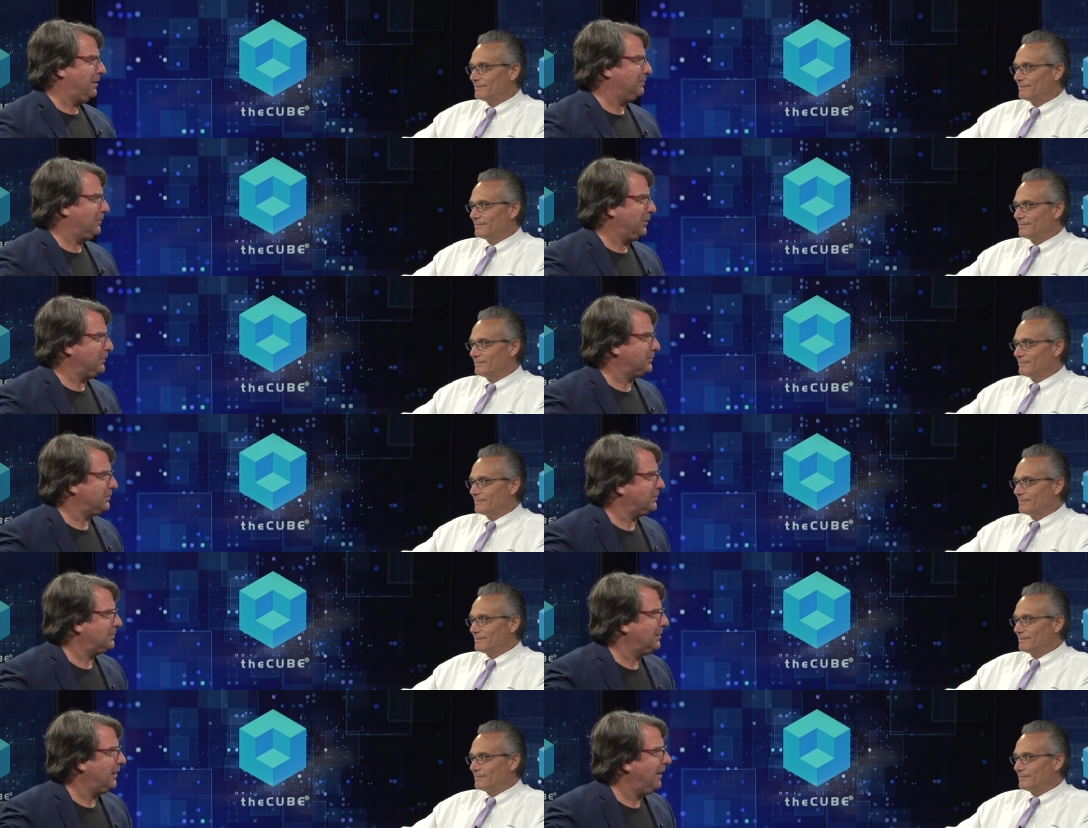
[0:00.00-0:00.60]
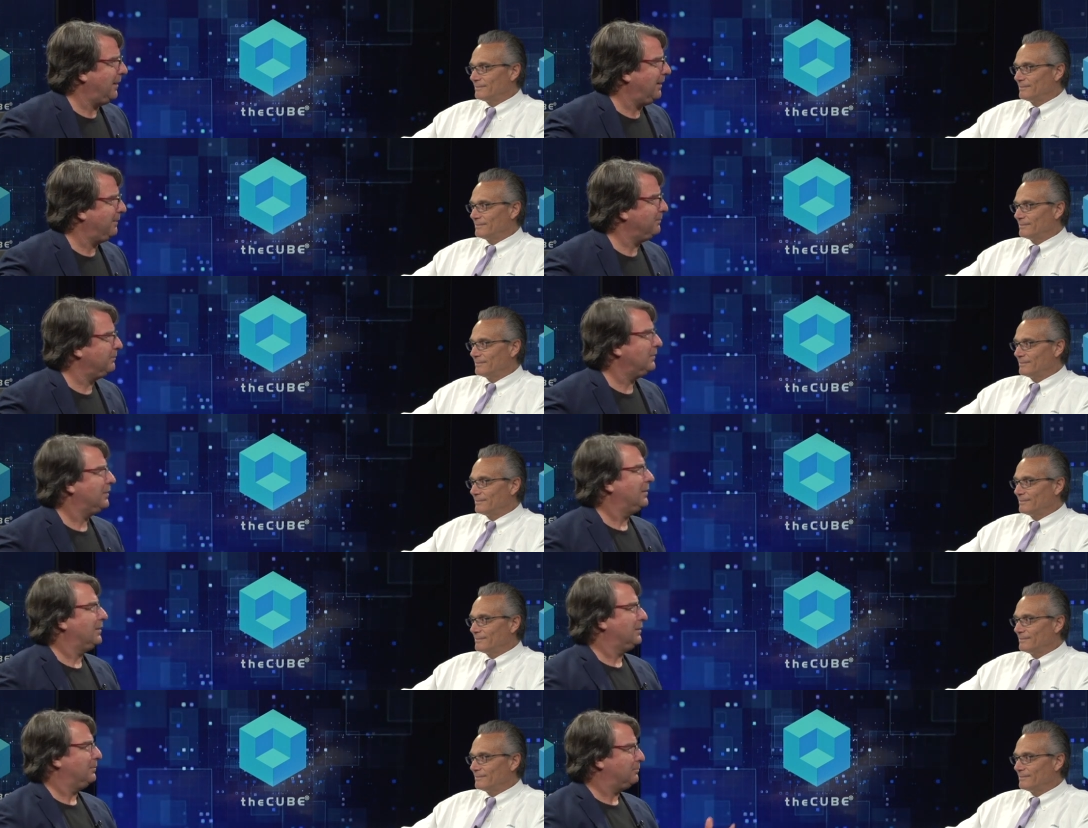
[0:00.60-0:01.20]
Speaker 1: the most uh,
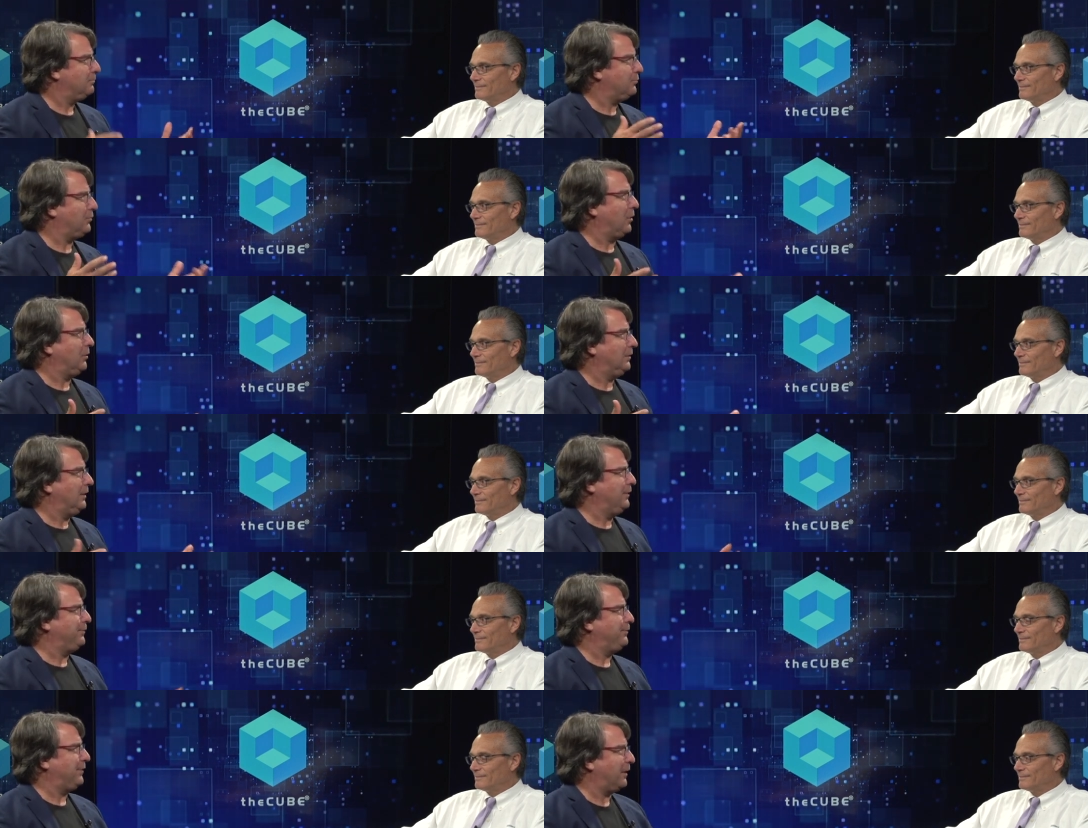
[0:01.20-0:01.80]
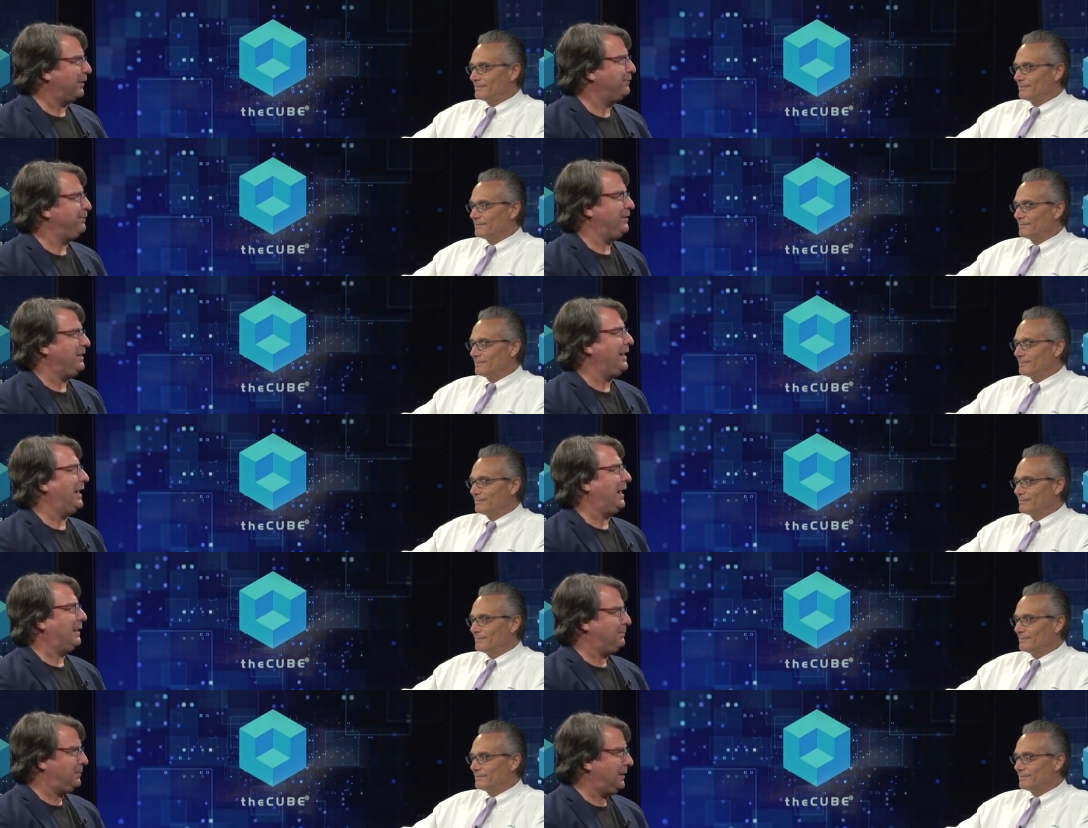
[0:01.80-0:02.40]
prolific
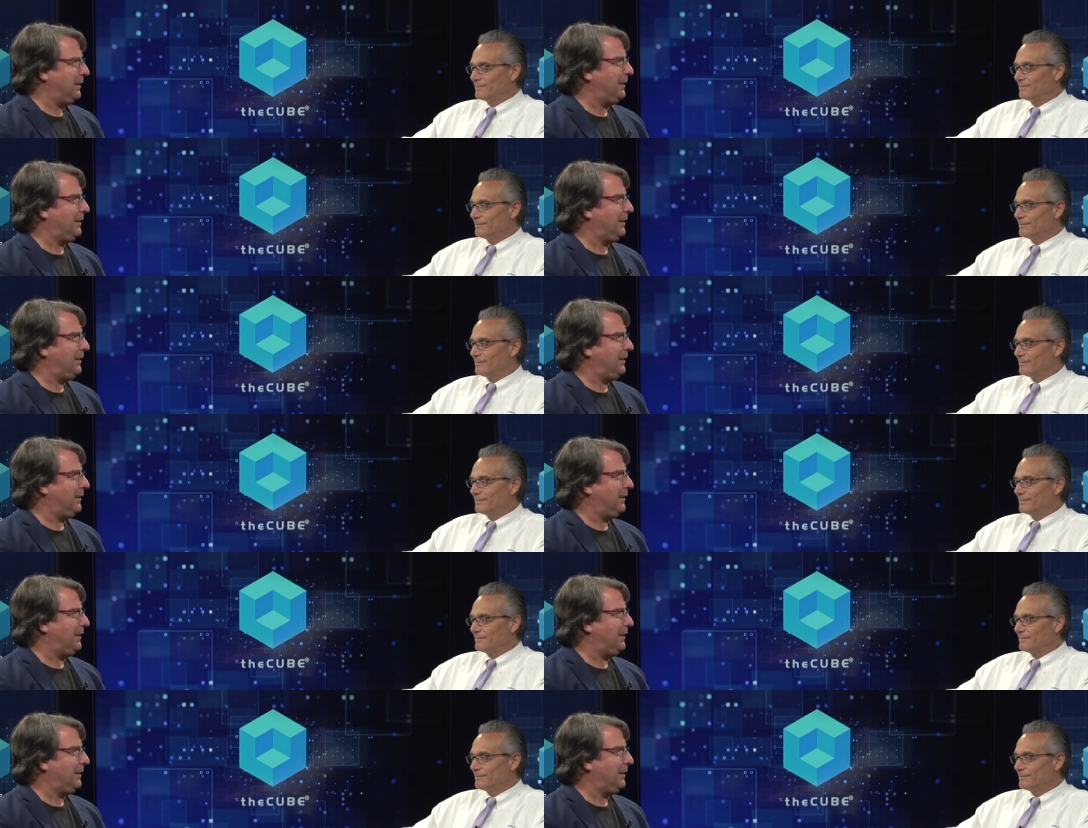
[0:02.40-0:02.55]
VIP